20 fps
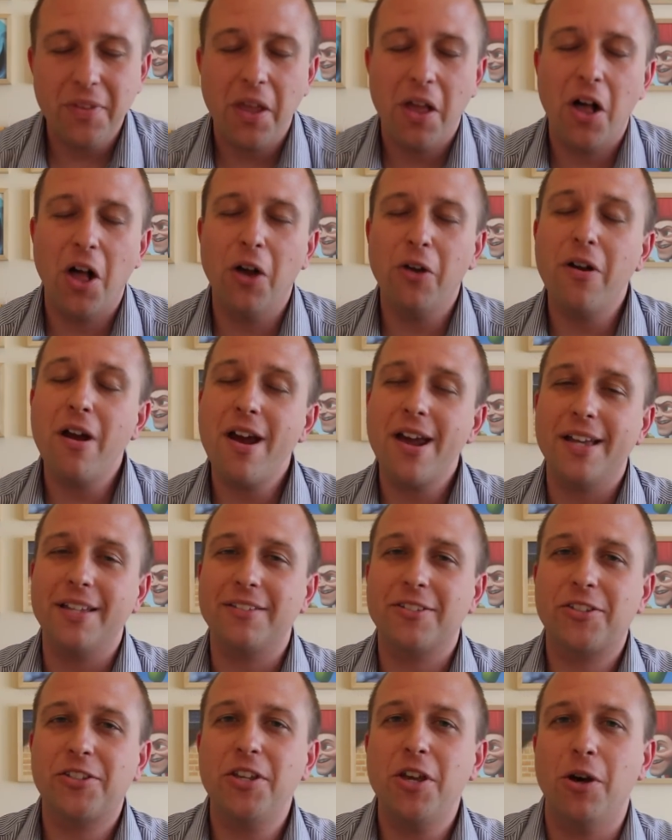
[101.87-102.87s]
All right,
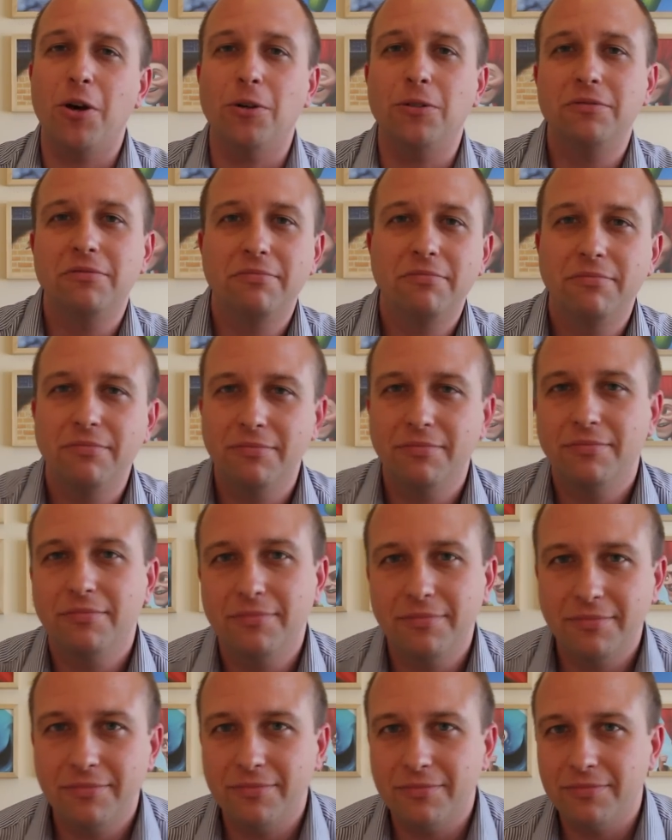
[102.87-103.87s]
so
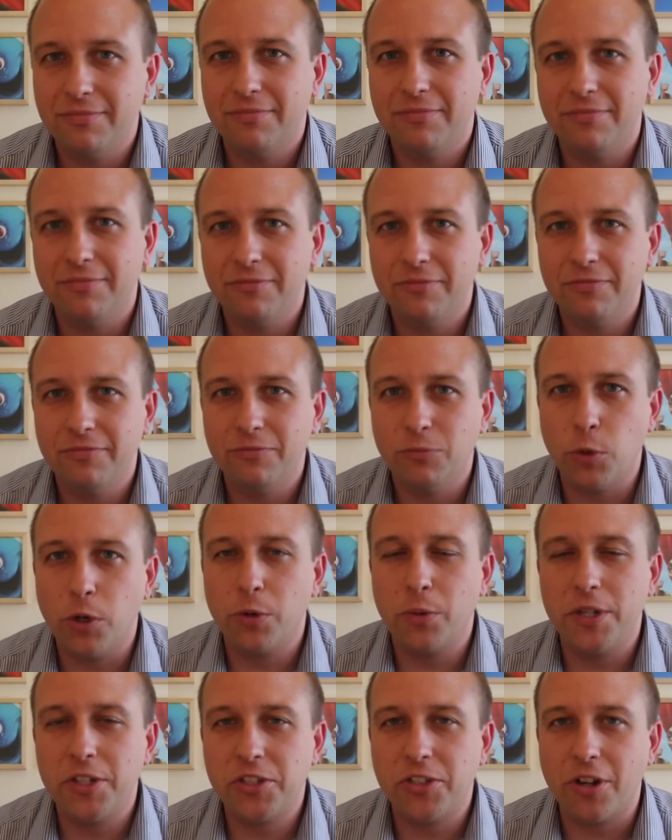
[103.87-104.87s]
where do
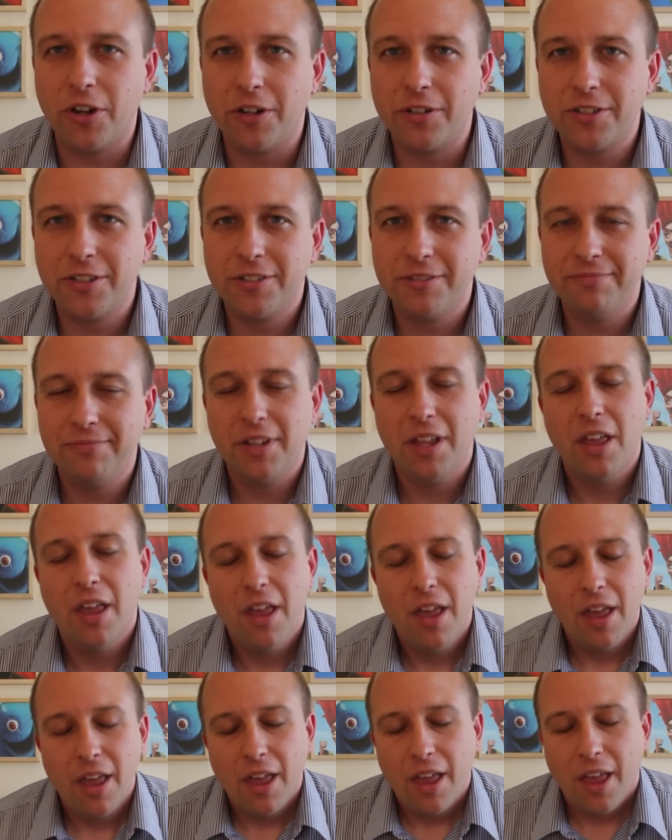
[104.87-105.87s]
we start?
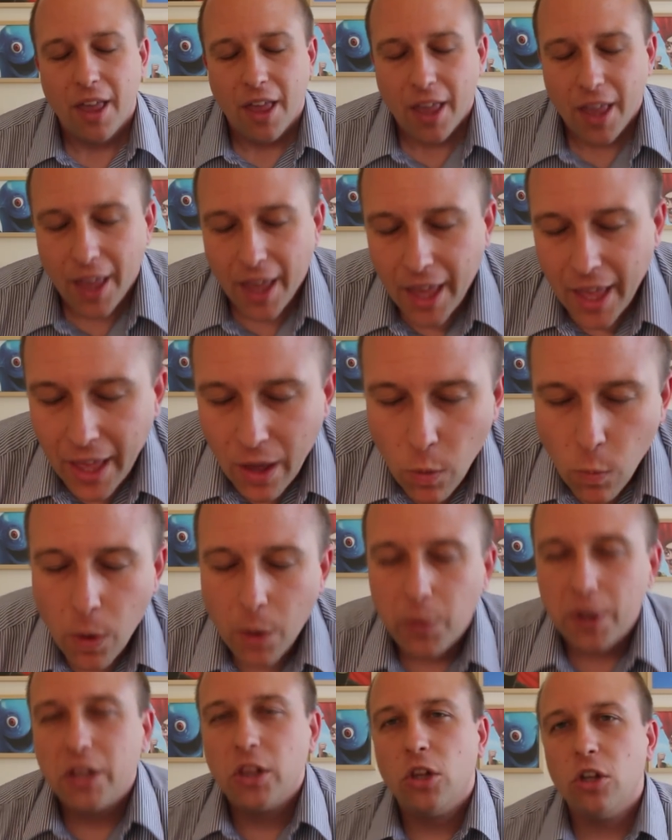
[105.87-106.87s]
When
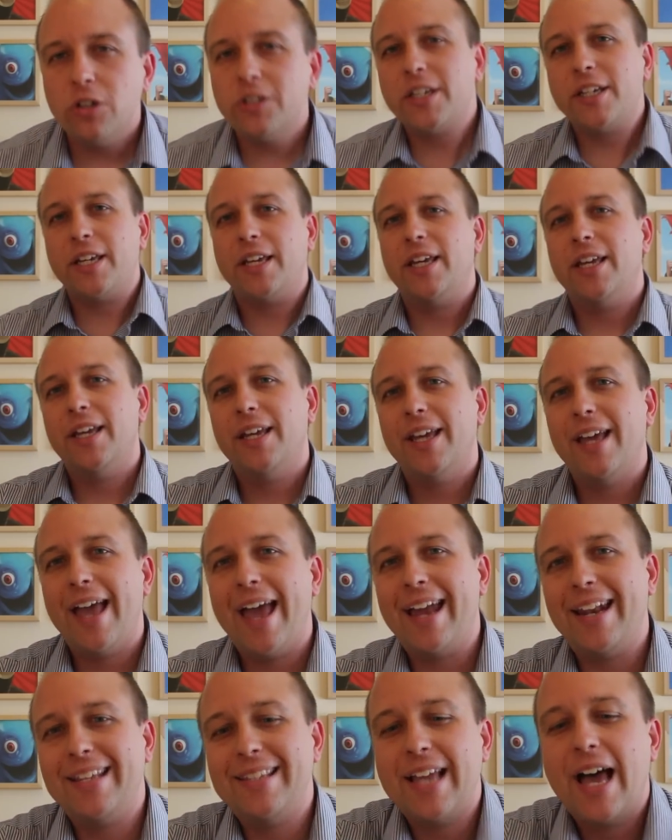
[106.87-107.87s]
we look
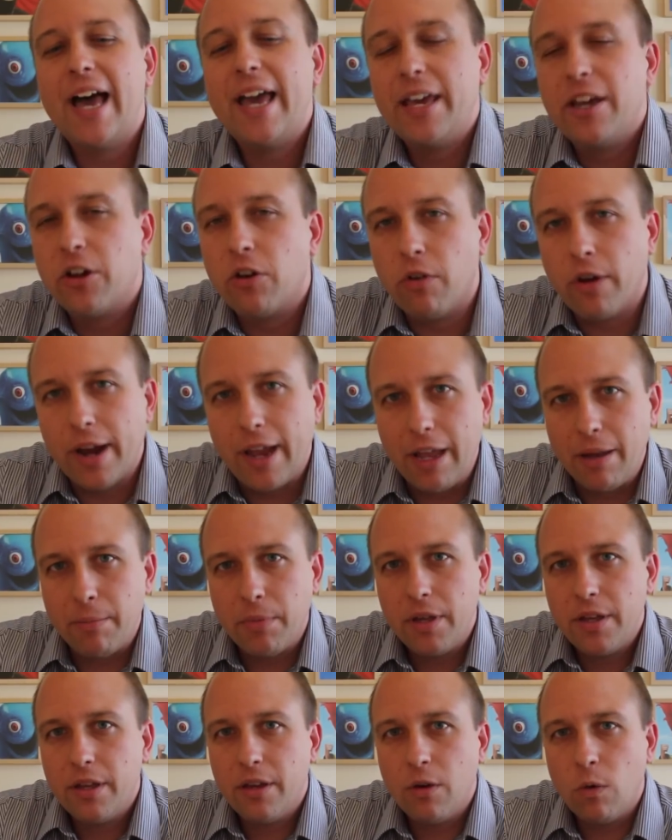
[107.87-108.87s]
at a diagram,
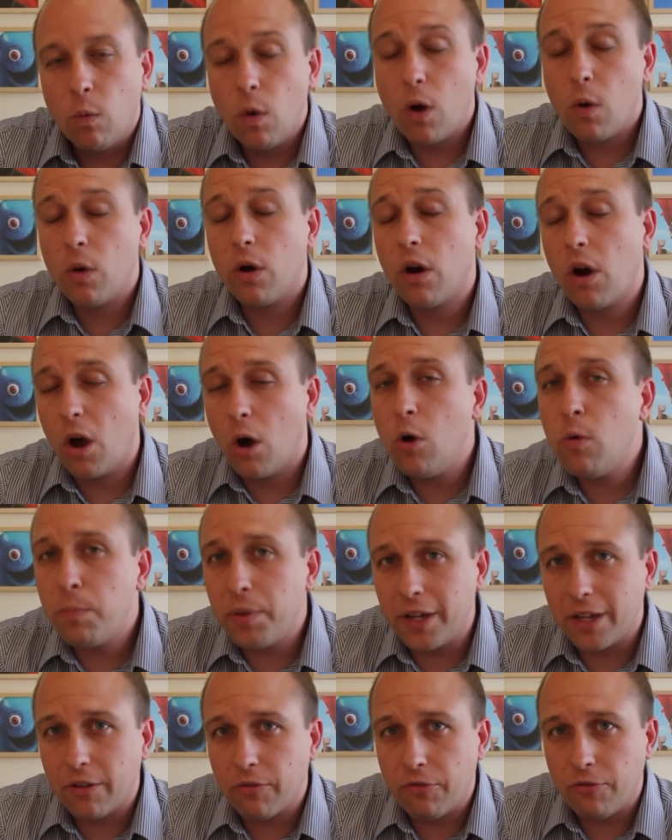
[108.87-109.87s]
what we're
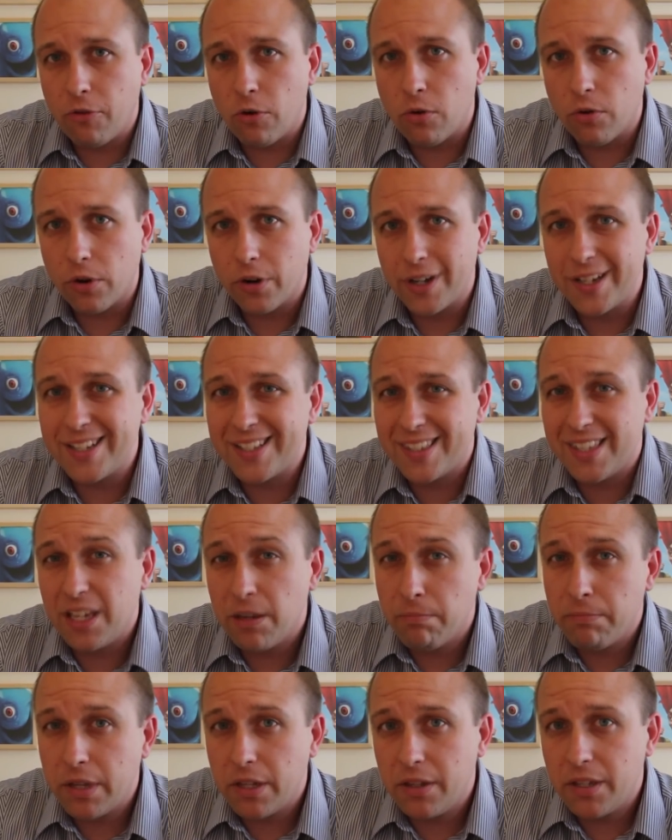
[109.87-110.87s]
hoping for is the
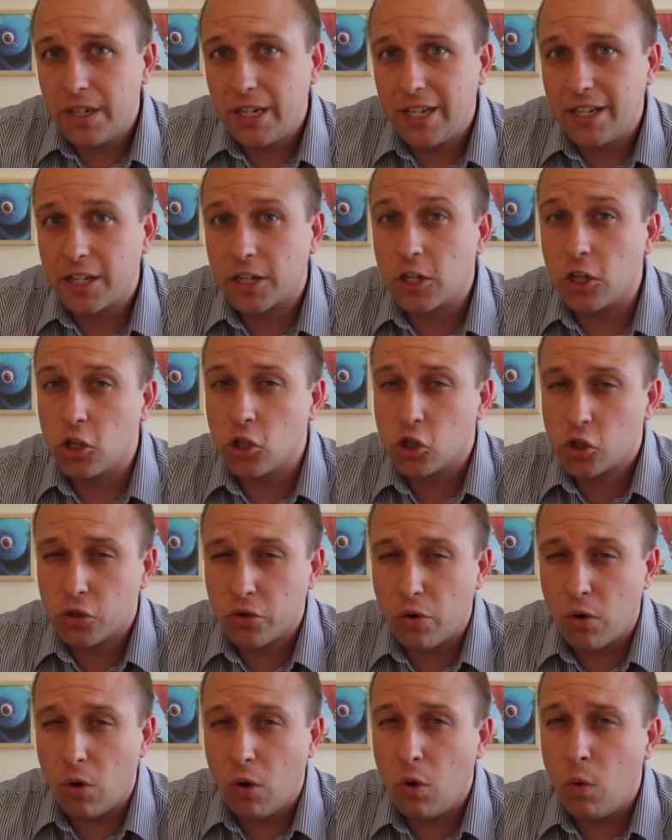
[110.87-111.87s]
ability to
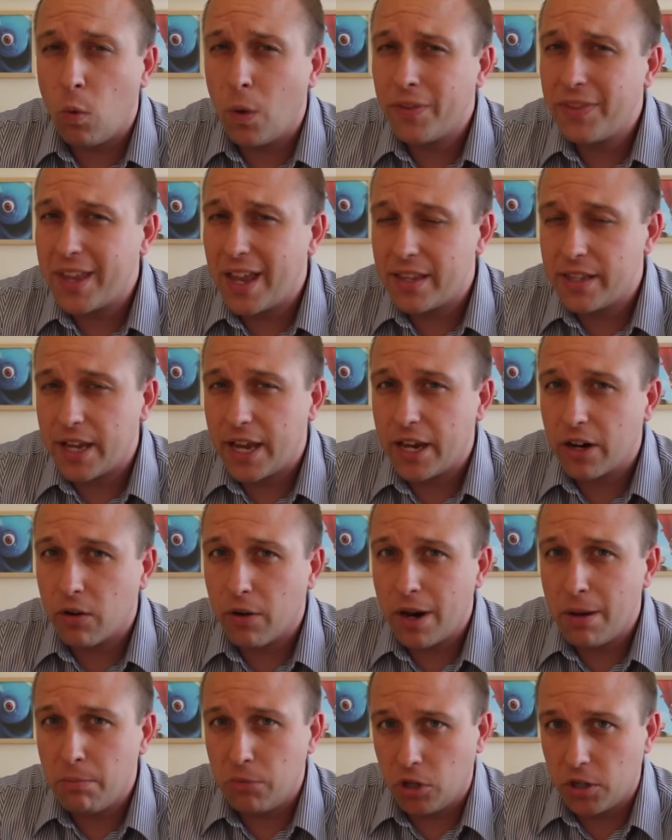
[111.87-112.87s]
control what that
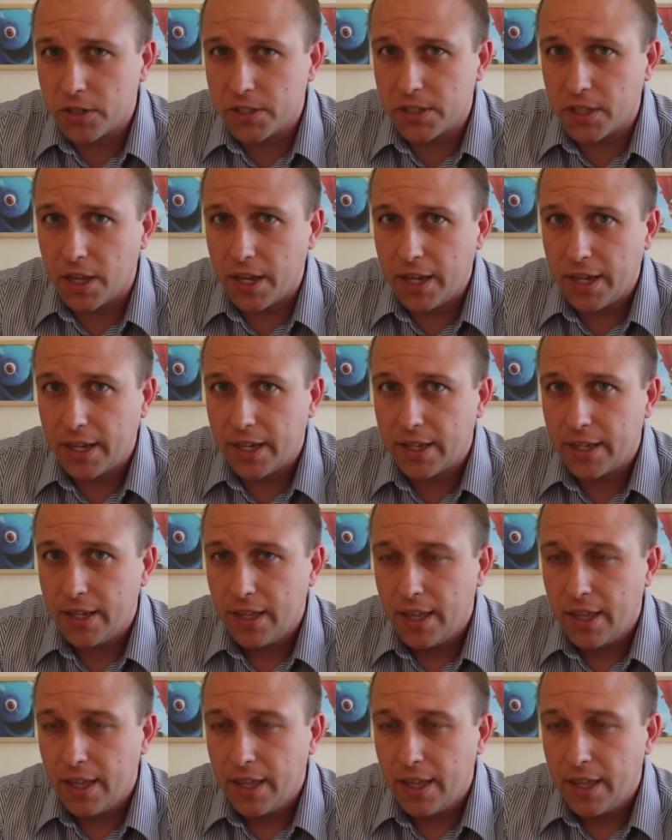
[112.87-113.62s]
diagram looks like,